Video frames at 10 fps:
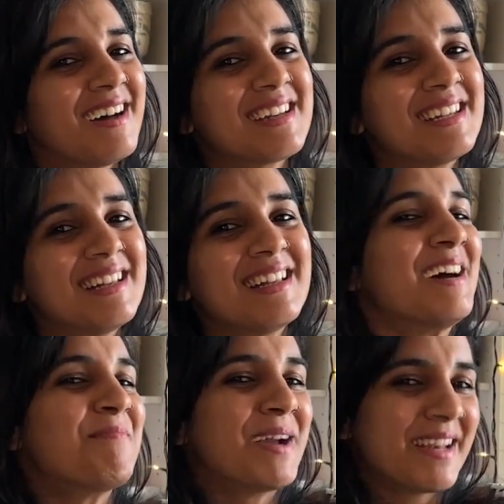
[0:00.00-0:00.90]

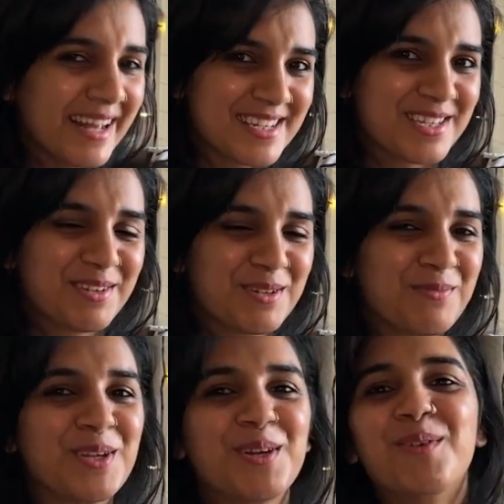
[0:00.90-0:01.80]
Until my next
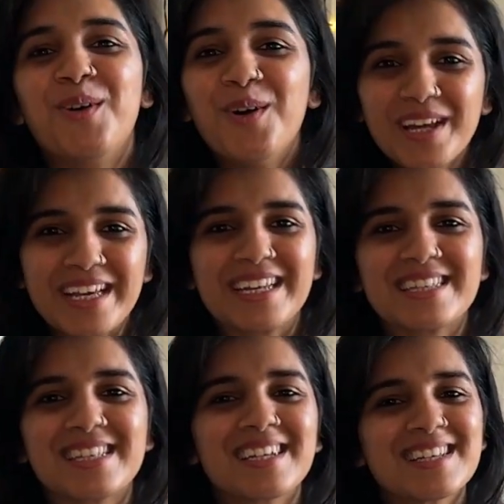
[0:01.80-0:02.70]
YouTube video, all I
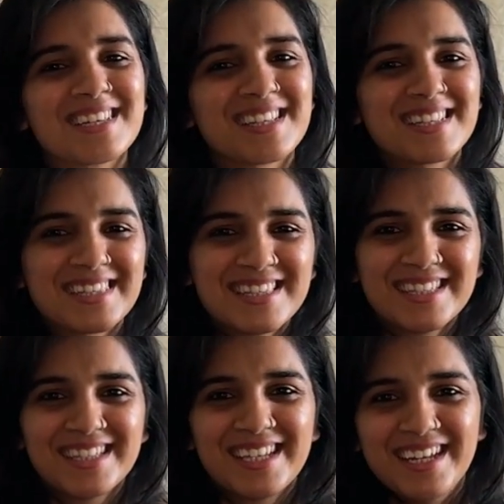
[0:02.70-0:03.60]
can say is
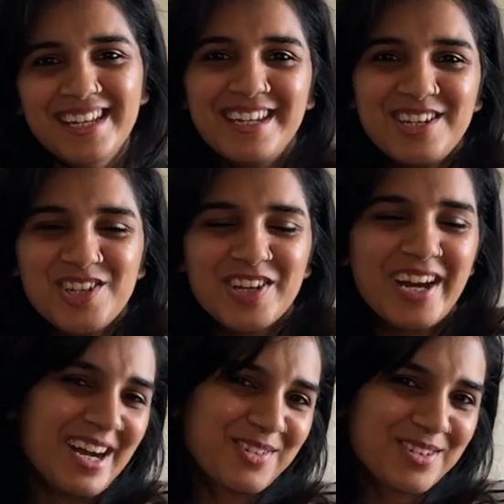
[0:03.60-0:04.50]

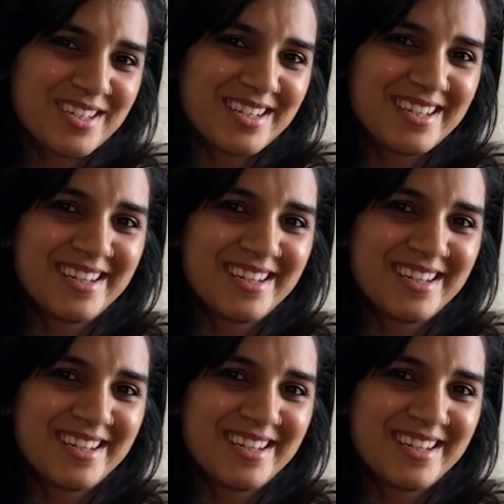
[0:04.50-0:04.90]
ninja out.